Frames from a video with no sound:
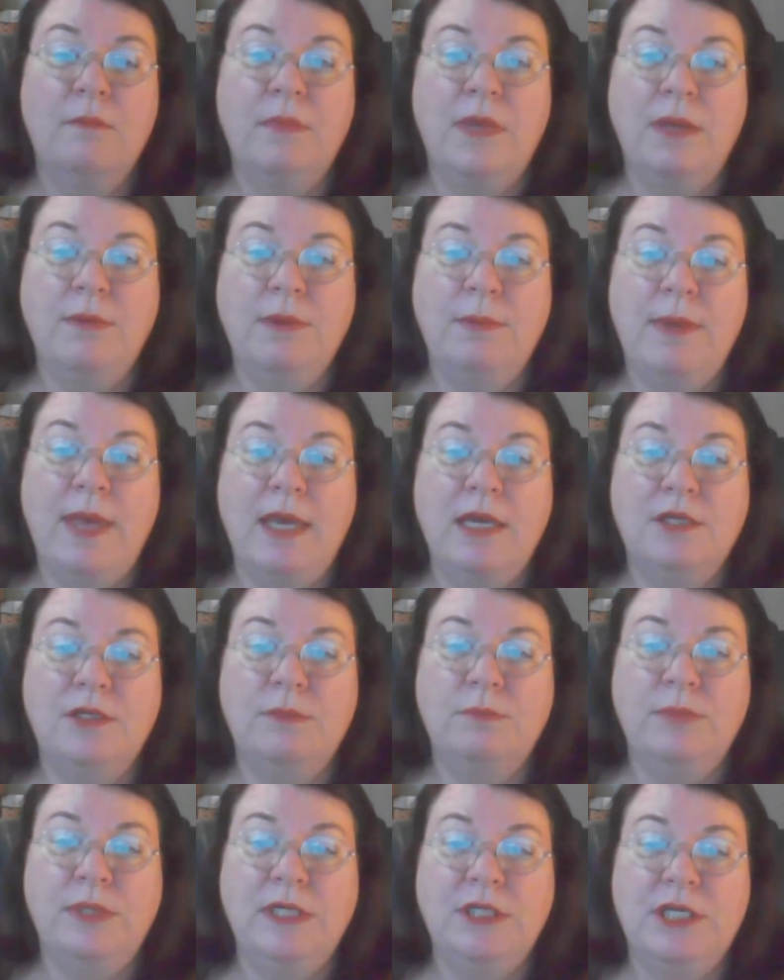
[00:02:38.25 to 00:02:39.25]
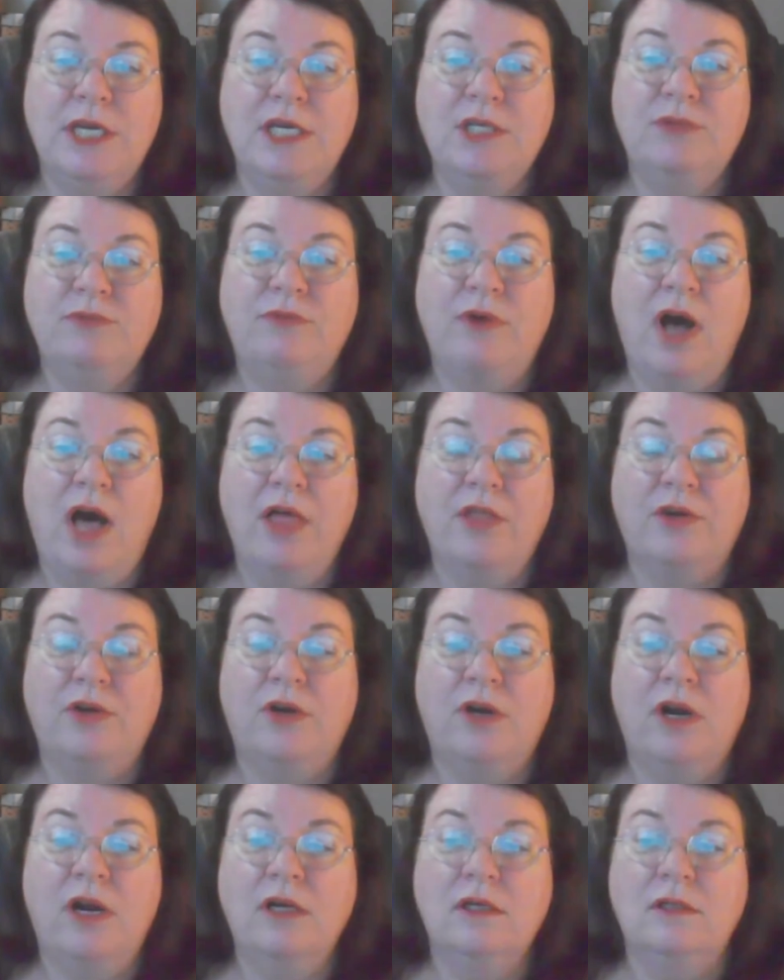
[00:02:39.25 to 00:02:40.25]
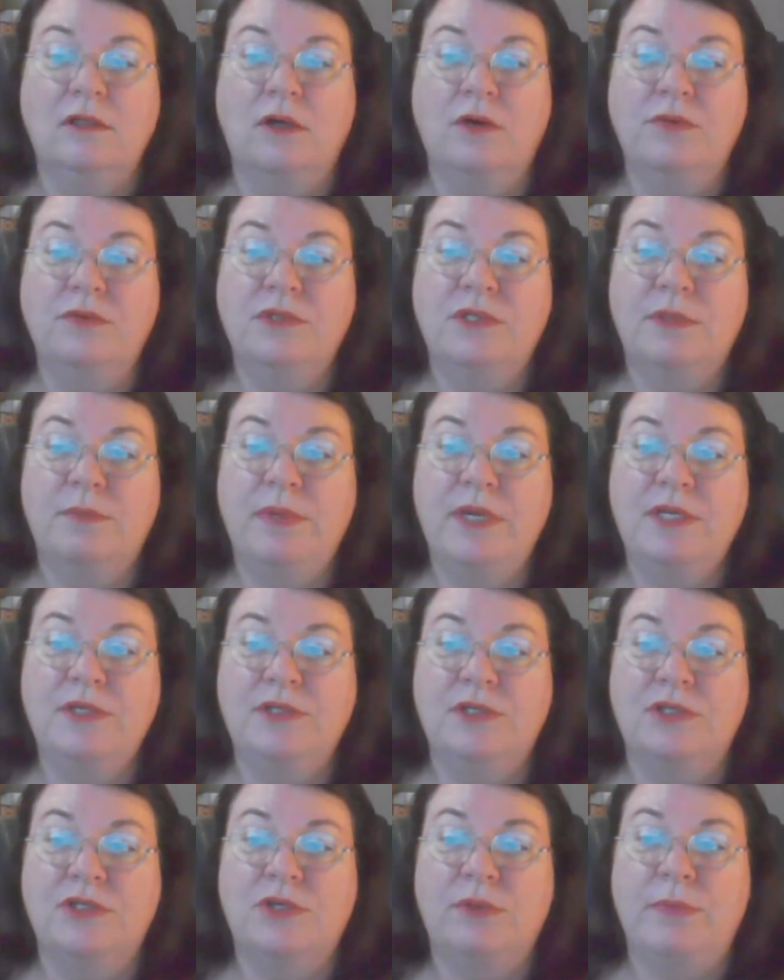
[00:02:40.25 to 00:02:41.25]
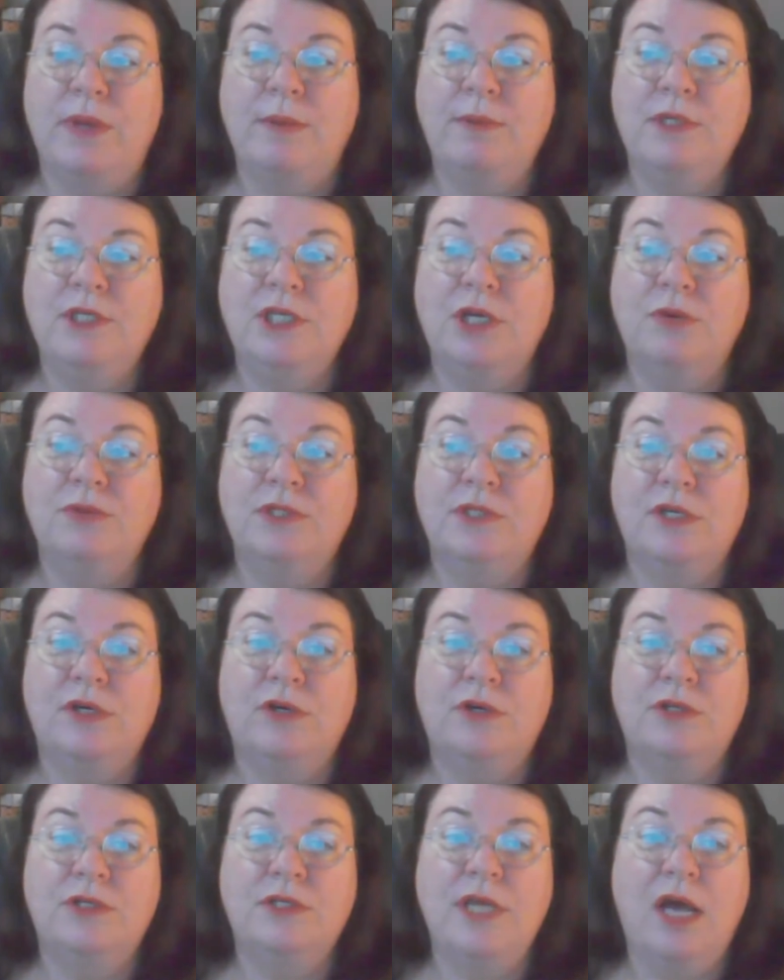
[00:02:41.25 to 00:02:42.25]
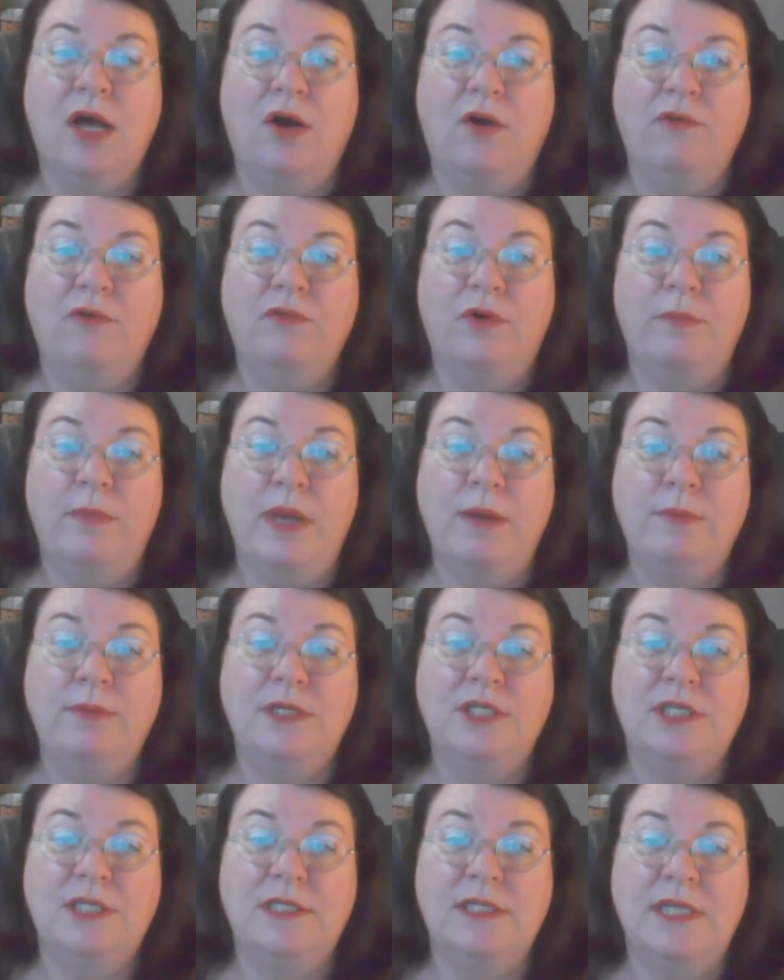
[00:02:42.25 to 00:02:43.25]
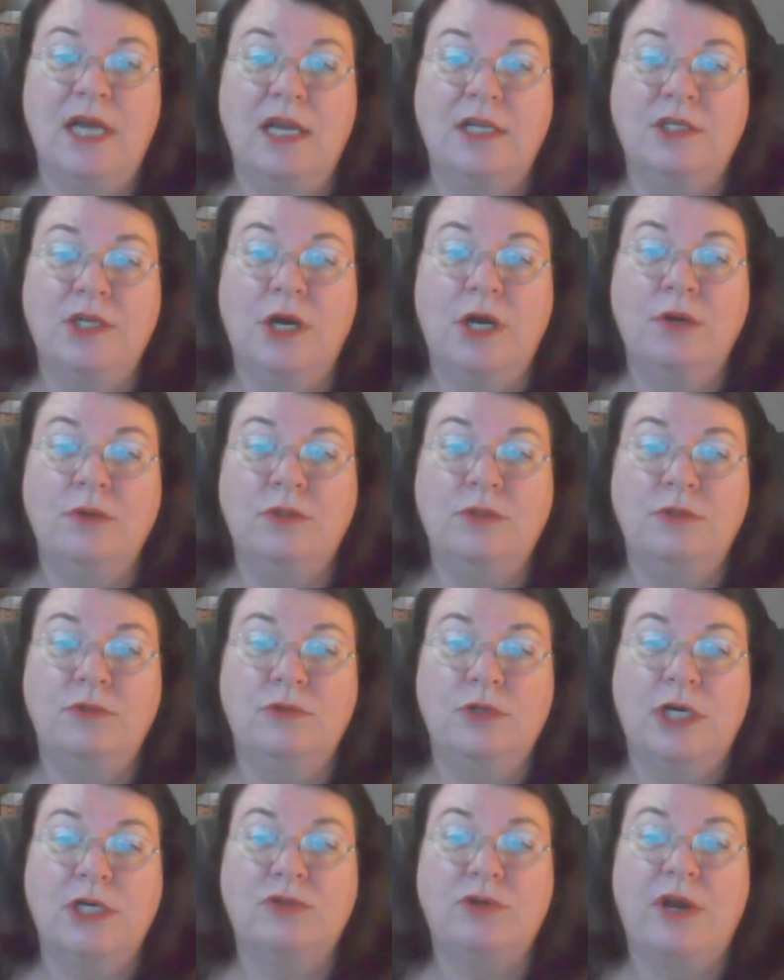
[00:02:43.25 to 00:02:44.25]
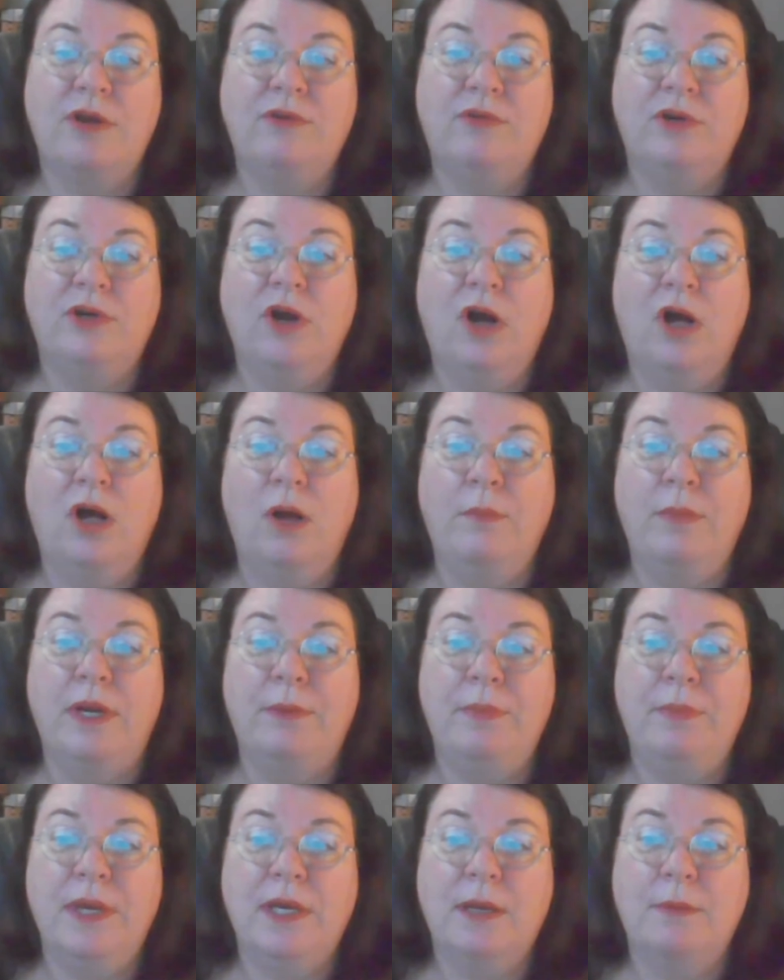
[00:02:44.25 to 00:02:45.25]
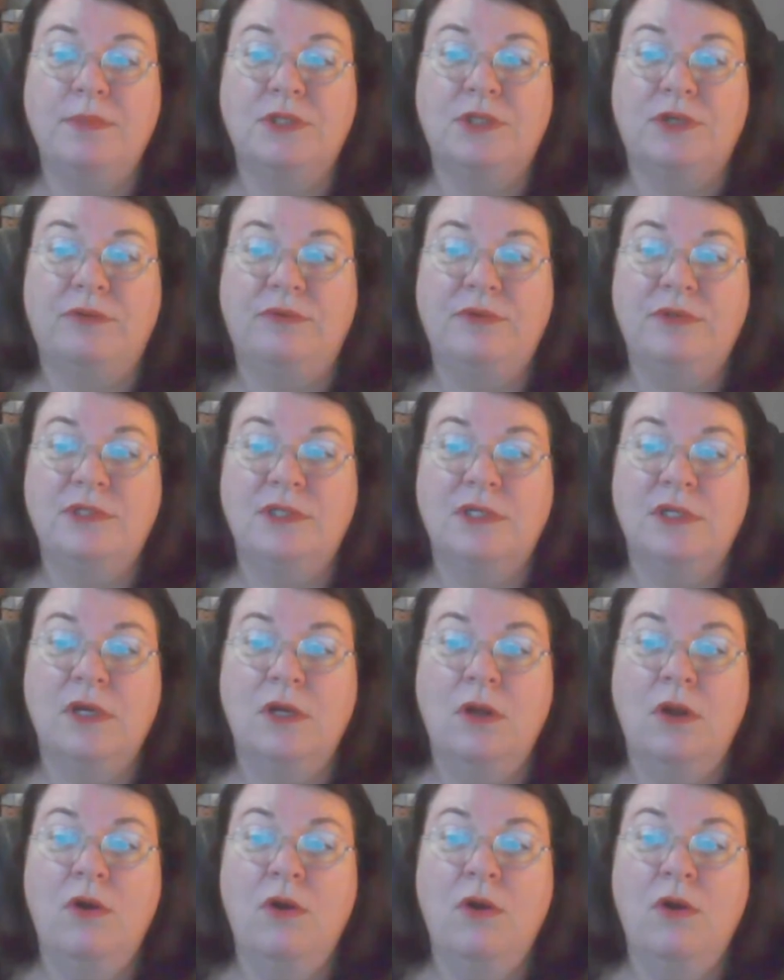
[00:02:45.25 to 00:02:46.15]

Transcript: Maybe PJ's father or uncle owns the business, or maybe she owns it herself, or maybe she's not a tow truck driver at all, but a pickup service